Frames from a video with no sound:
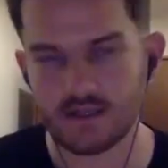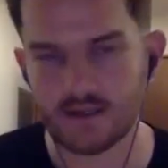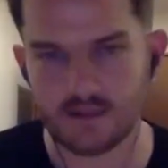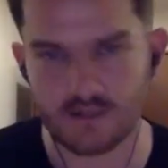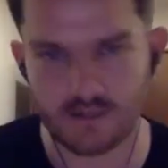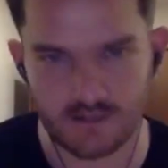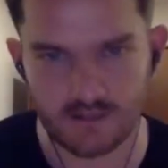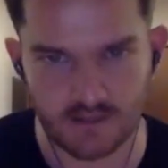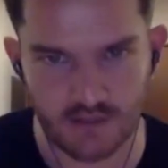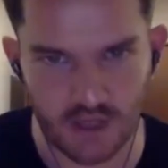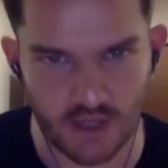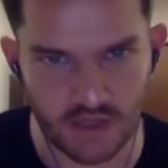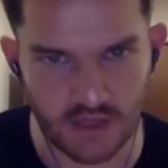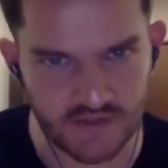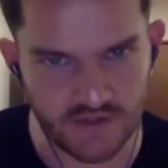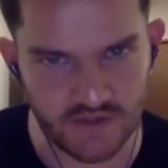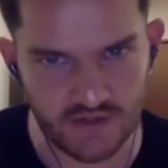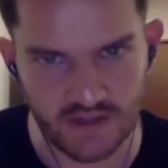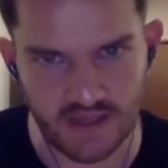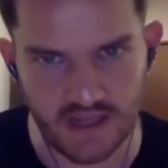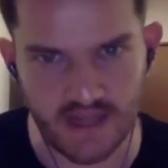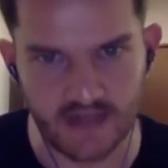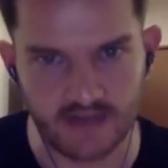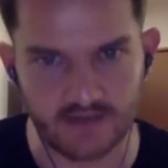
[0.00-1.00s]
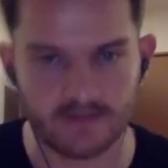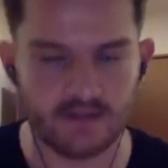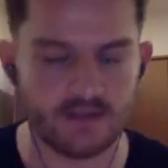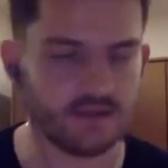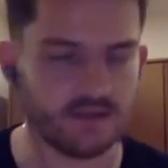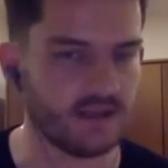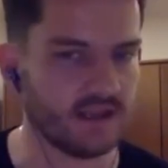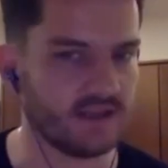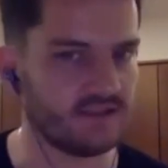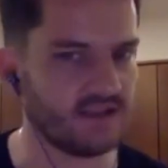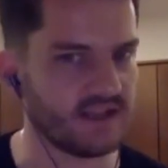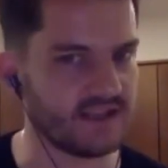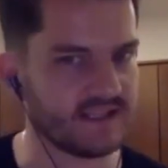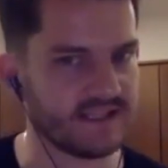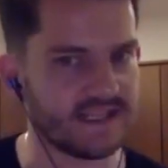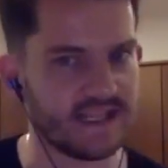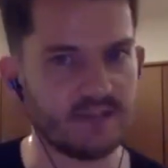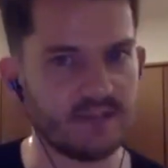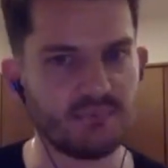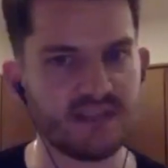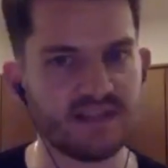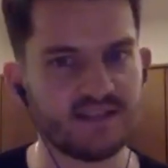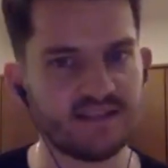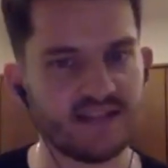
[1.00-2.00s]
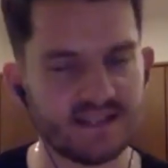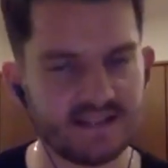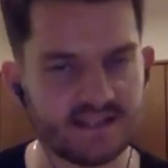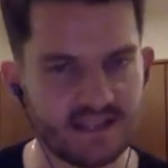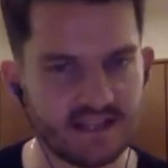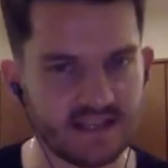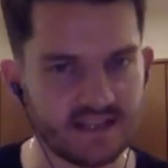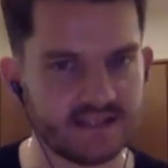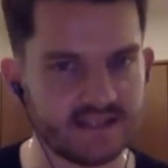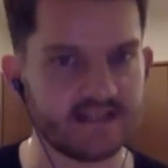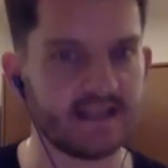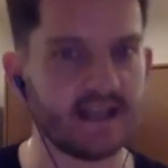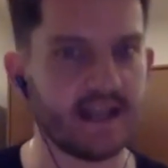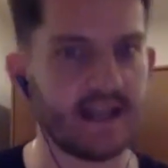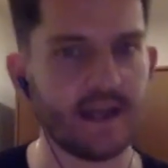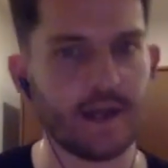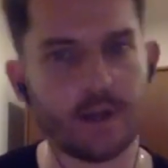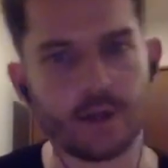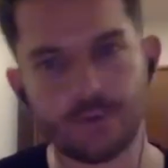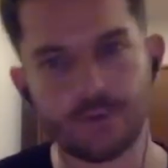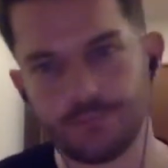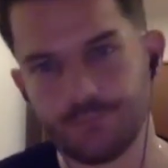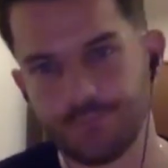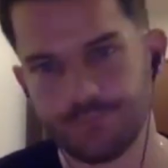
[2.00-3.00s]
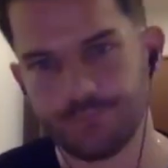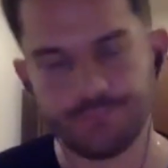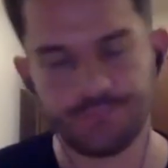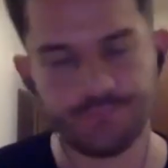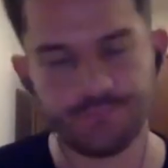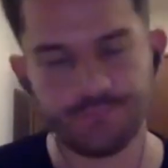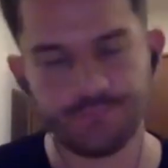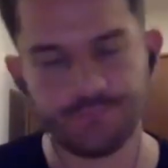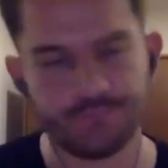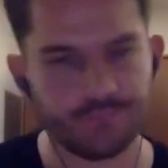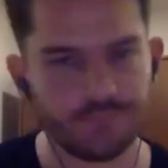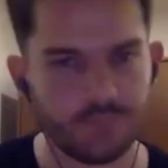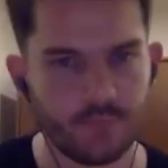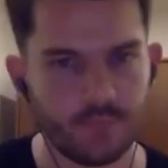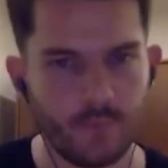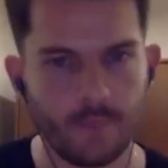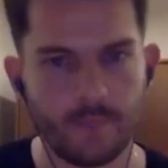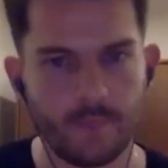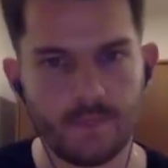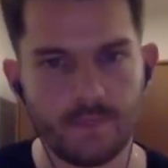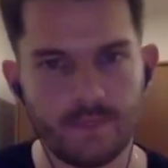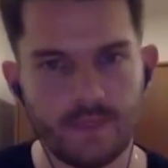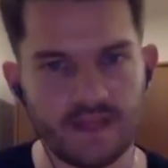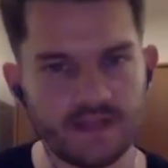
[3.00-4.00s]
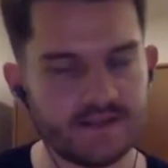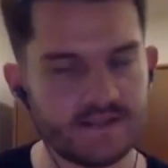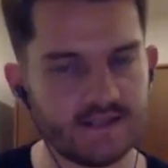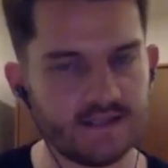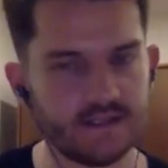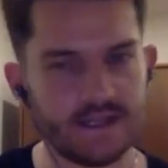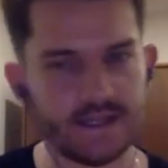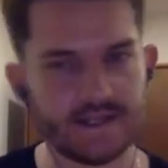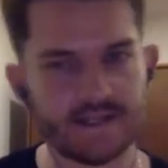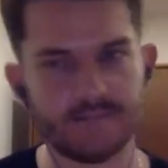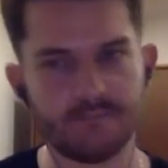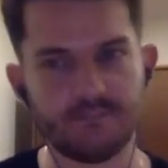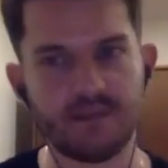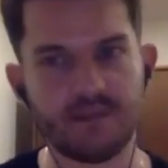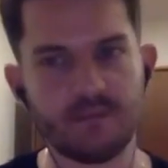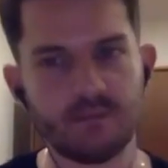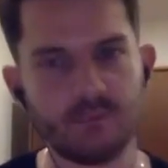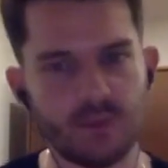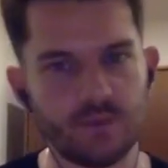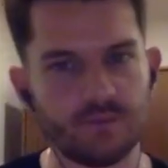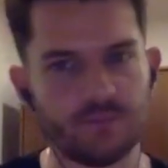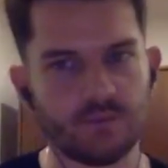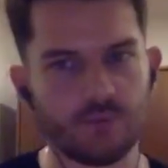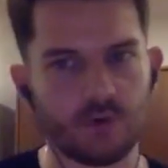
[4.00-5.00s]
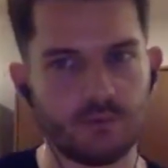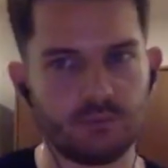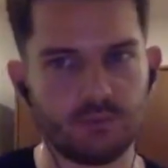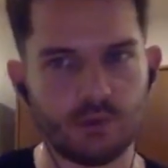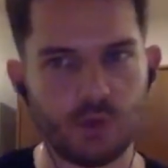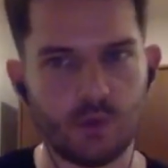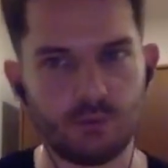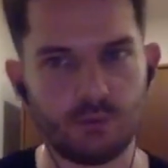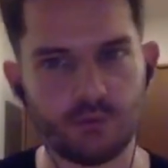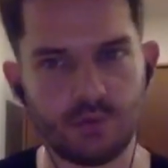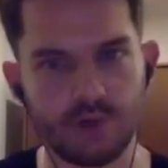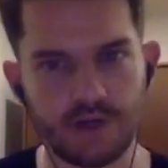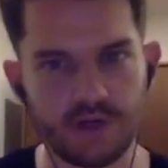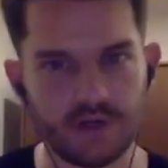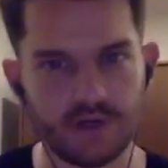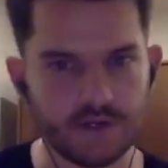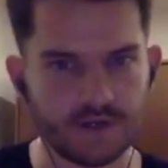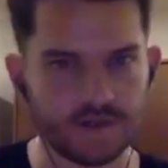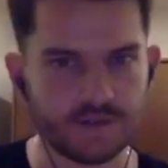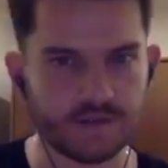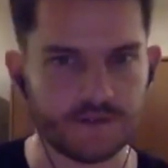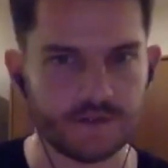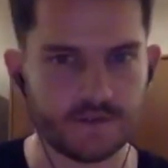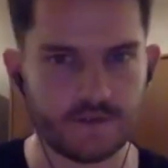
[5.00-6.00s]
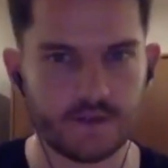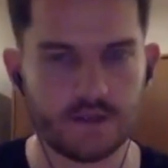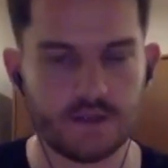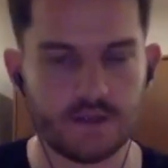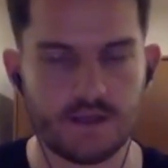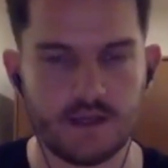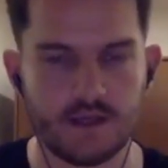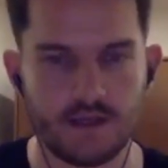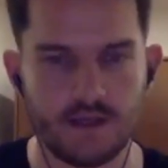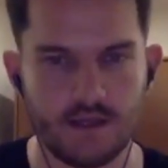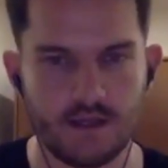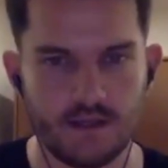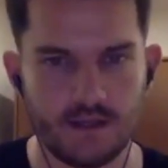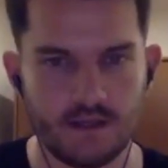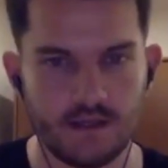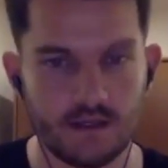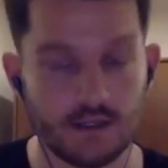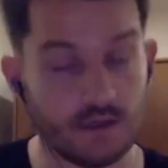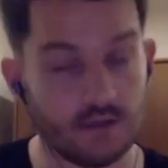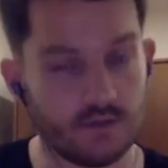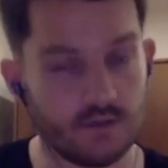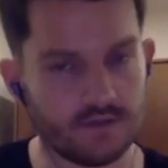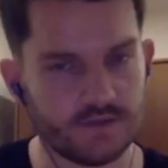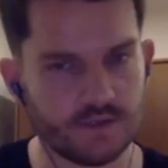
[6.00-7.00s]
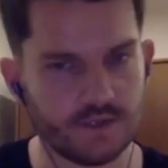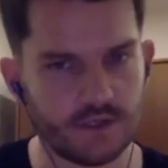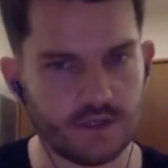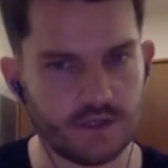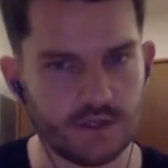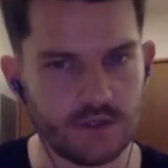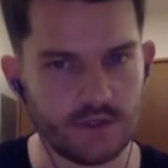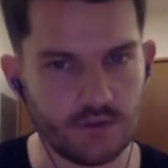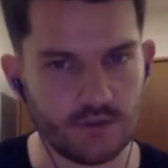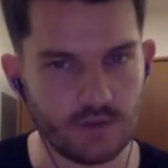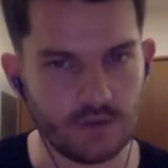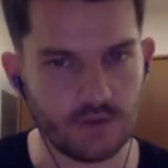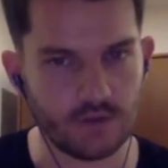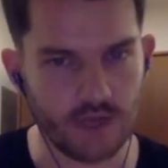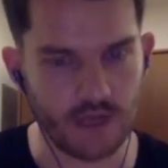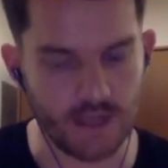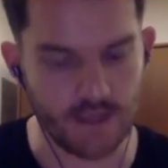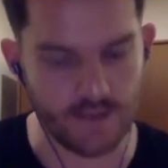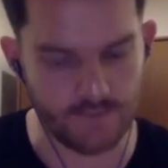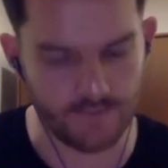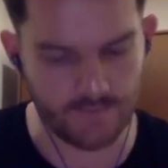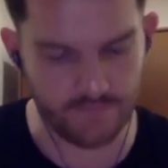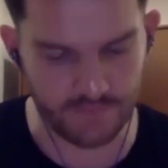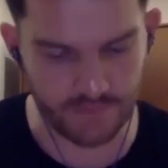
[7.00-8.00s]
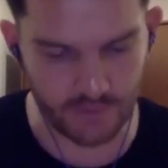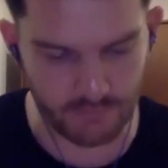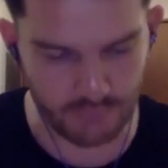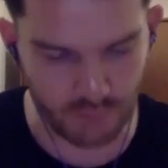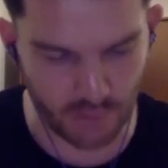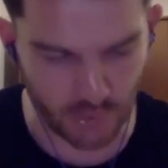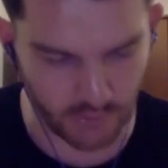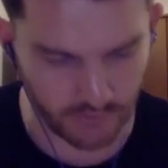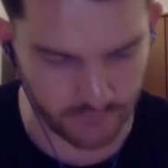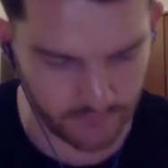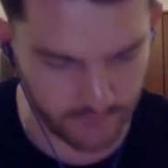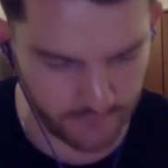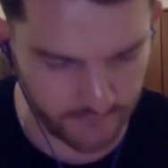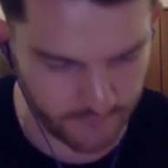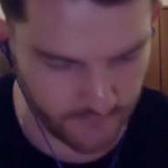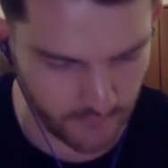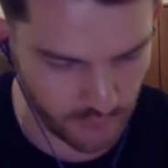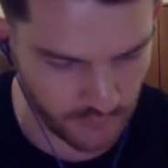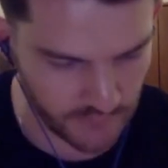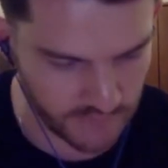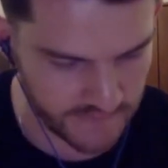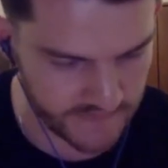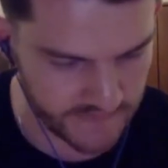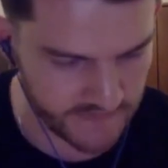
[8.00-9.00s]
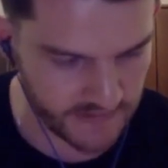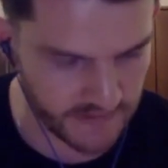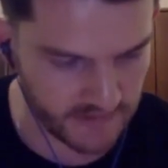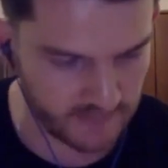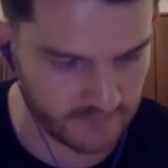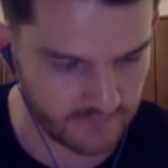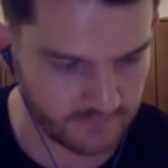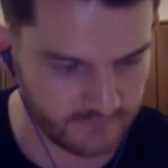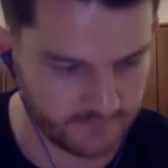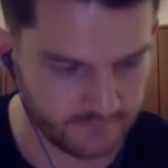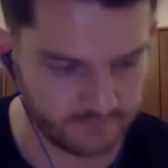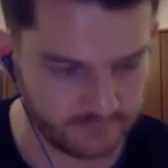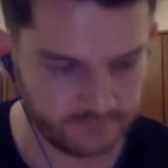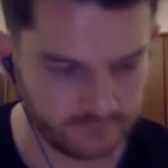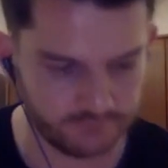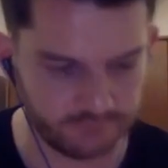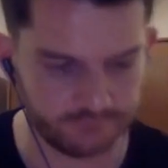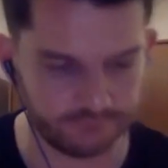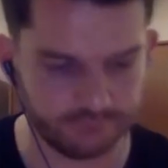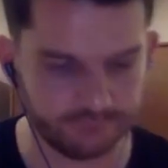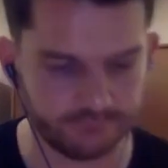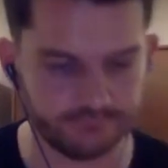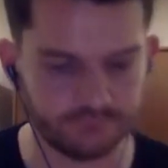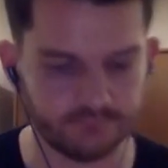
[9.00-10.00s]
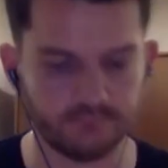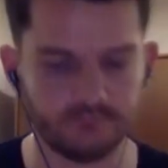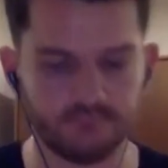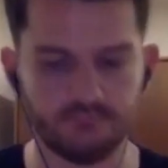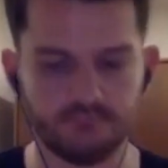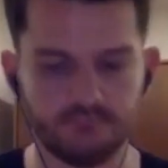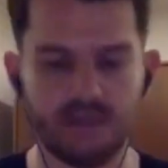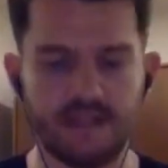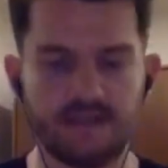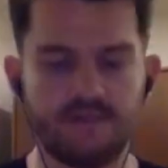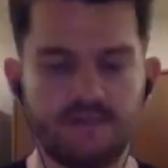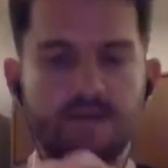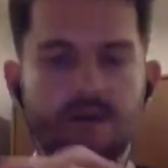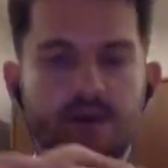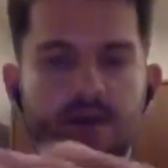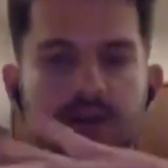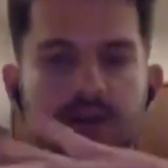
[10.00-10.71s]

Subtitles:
onto that does A/B testing at scale, that selects people for appropriateness, and all of a sudden you have a very powerful force that might fucking